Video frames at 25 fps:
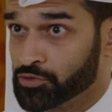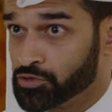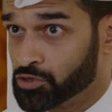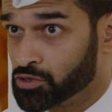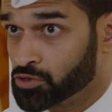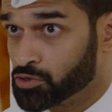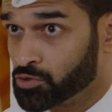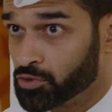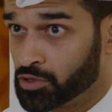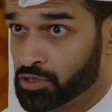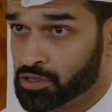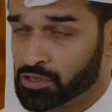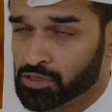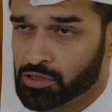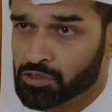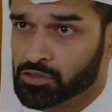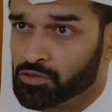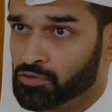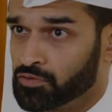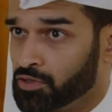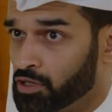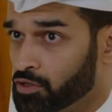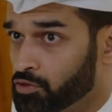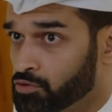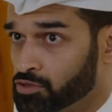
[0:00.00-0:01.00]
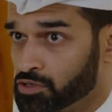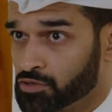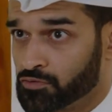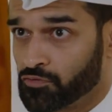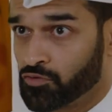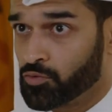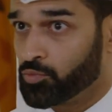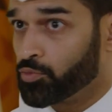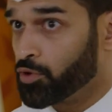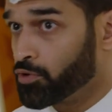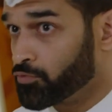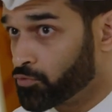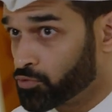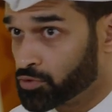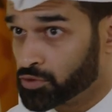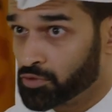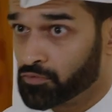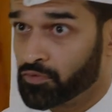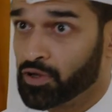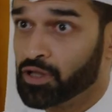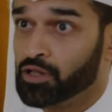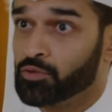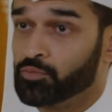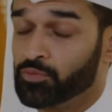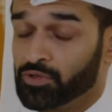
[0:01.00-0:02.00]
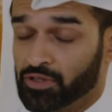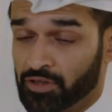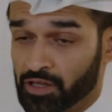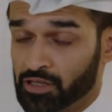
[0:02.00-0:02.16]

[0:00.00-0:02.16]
Jisr Institute that uses football for development,